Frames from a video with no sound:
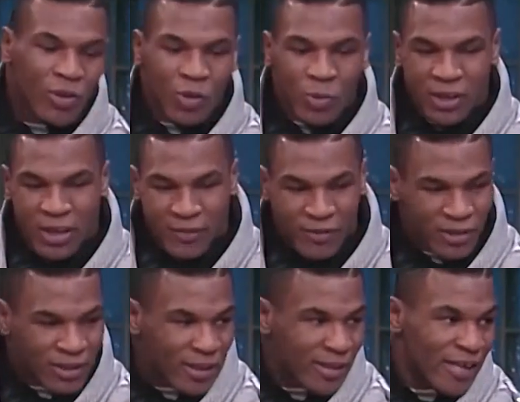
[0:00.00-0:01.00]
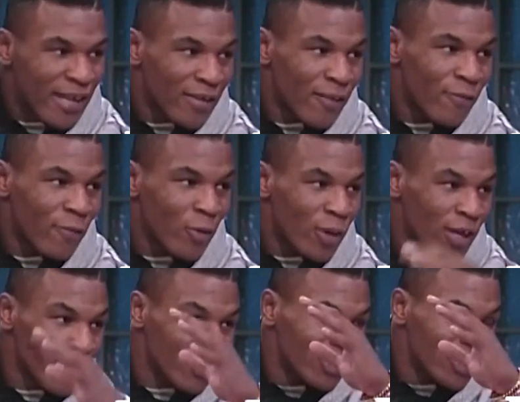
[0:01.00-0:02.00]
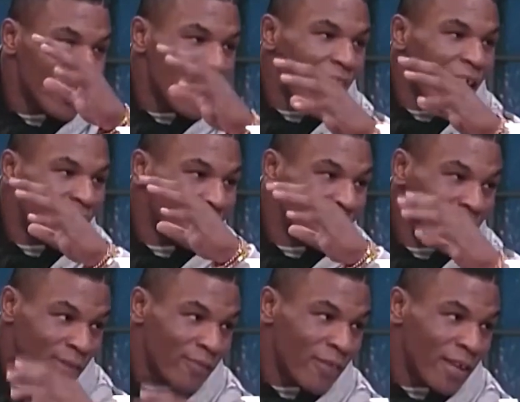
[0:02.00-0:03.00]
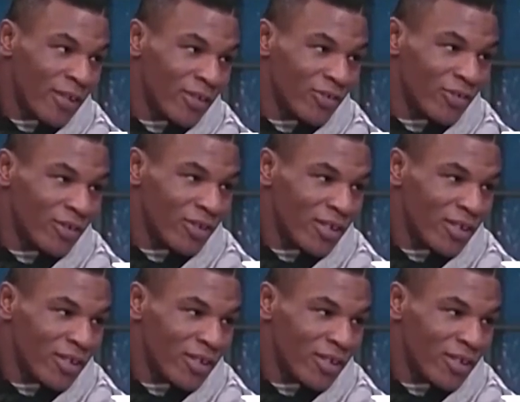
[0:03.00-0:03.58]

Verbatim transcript: No one ever says he has a four-inch height disadvantage.